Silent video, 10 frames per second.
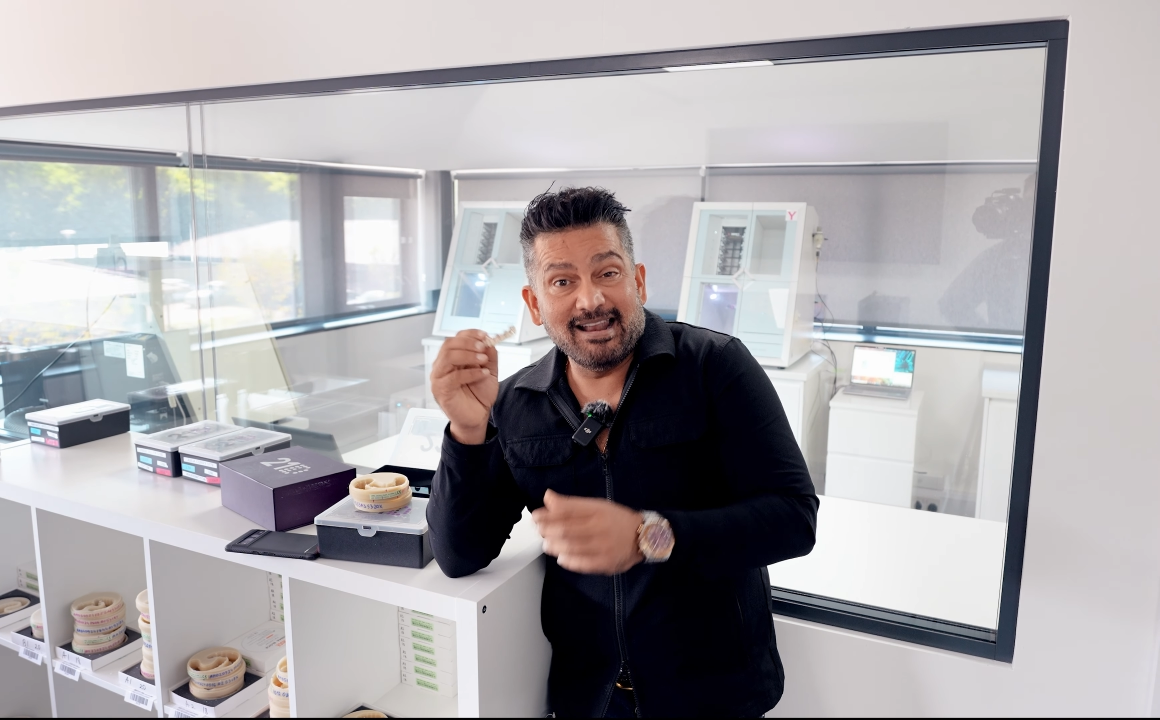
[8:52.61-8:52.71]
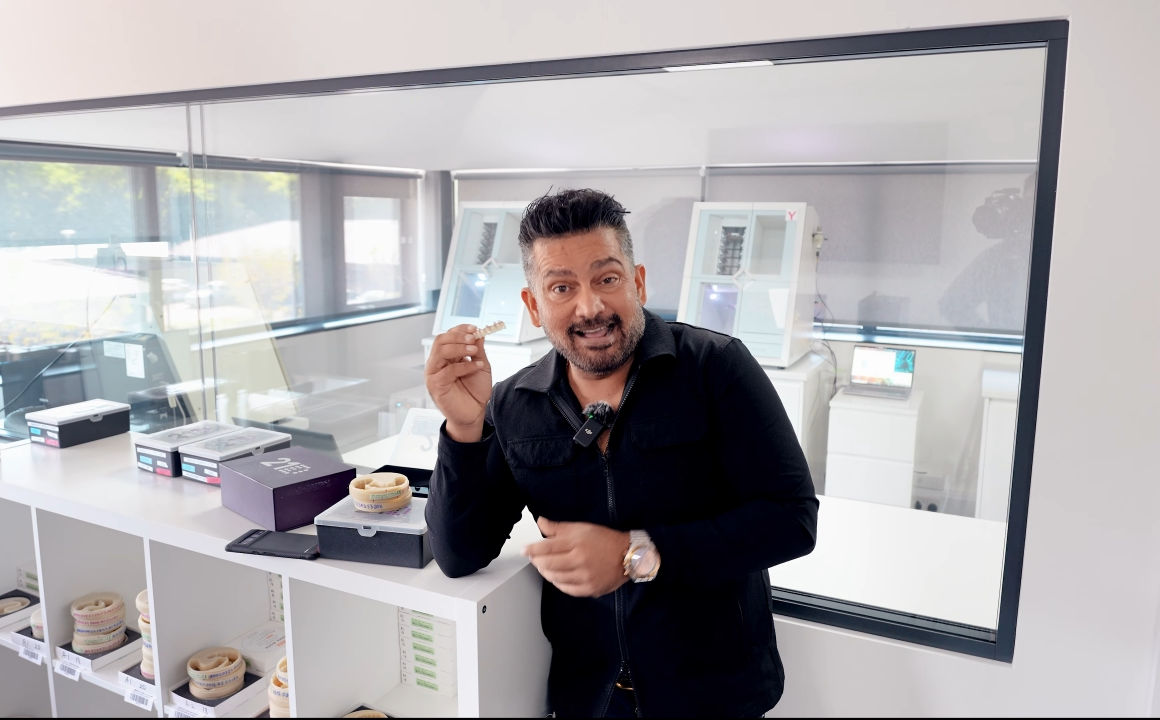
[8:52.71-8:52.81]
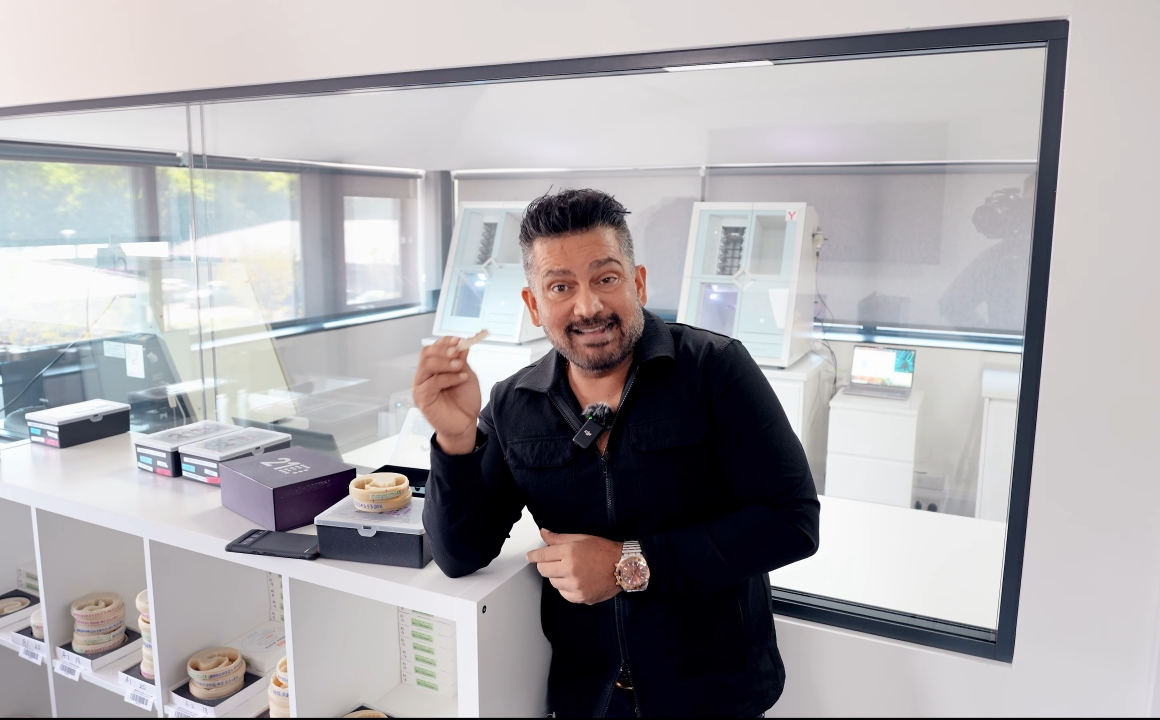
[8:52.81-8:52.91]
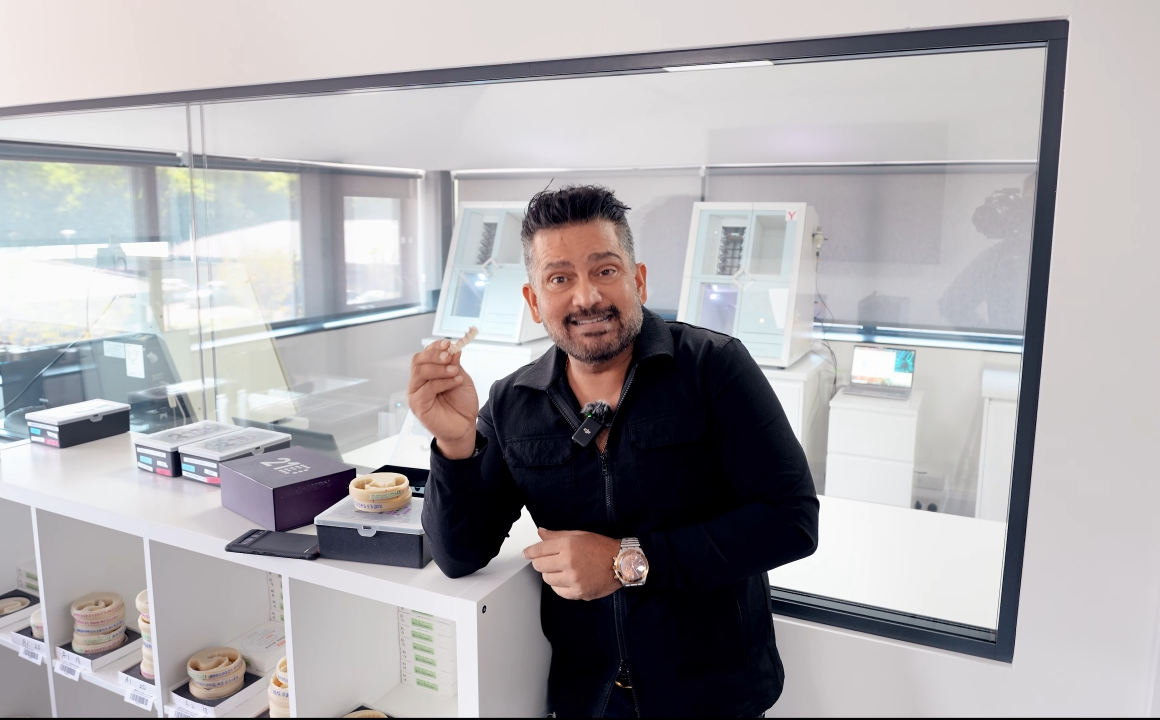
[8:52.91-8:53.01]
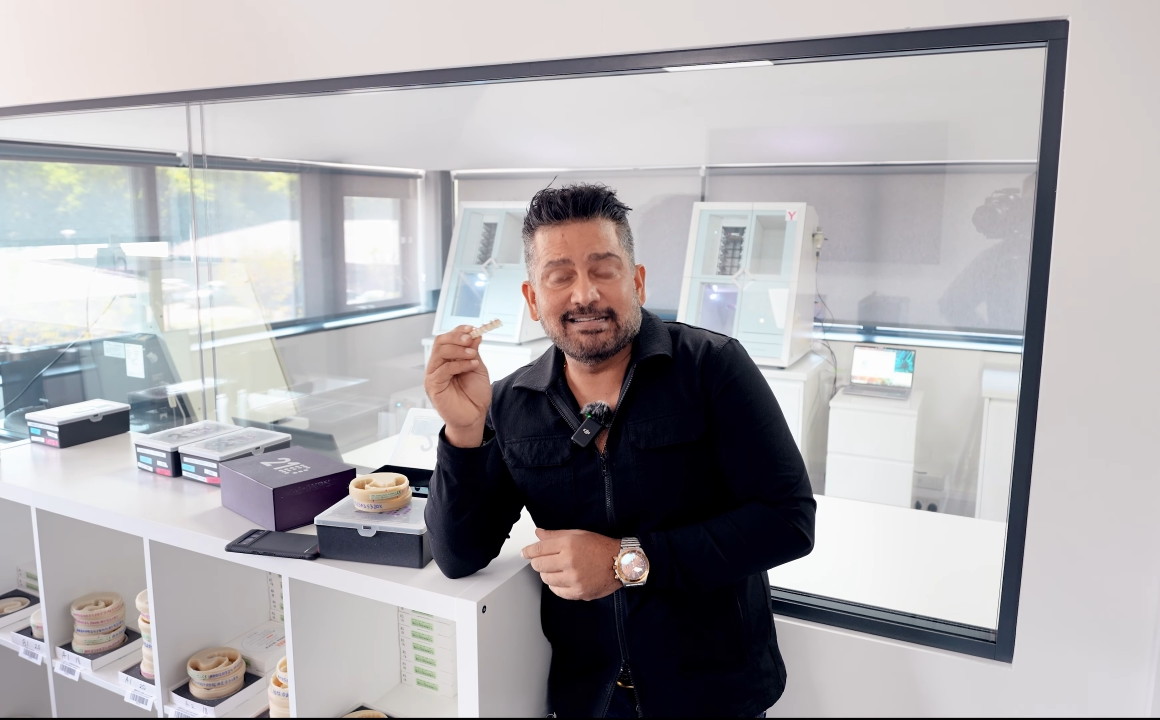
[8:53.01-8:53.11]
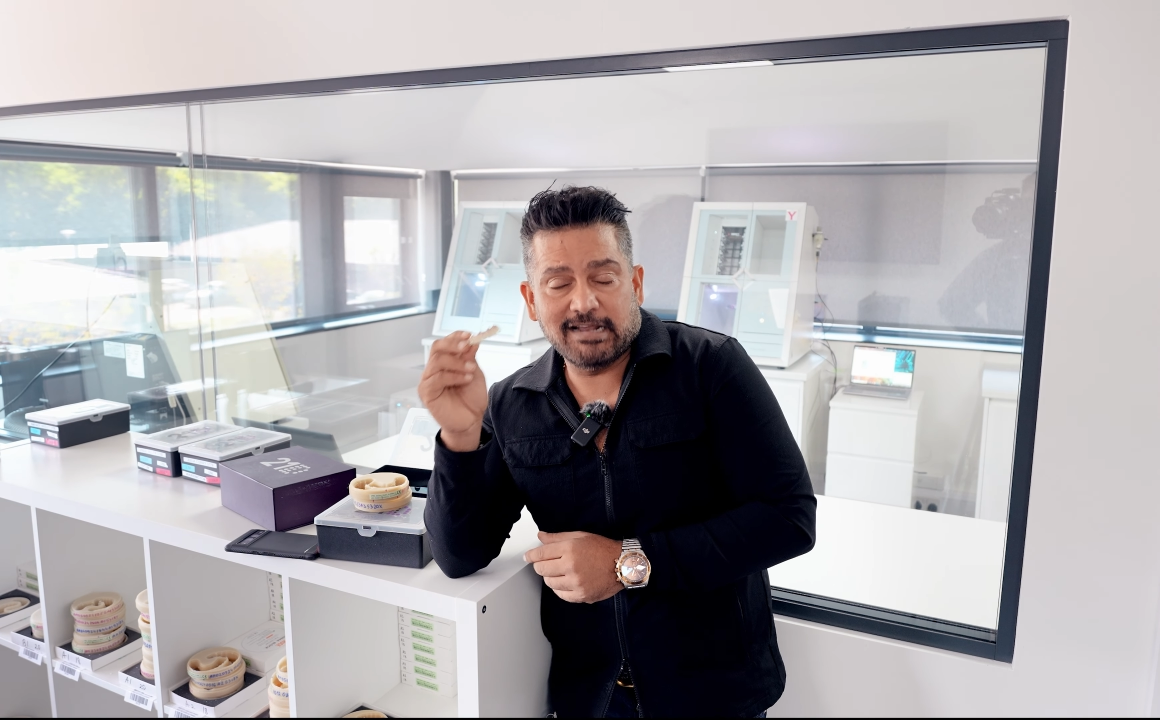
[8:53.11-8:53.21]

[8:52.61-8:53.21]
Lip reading: last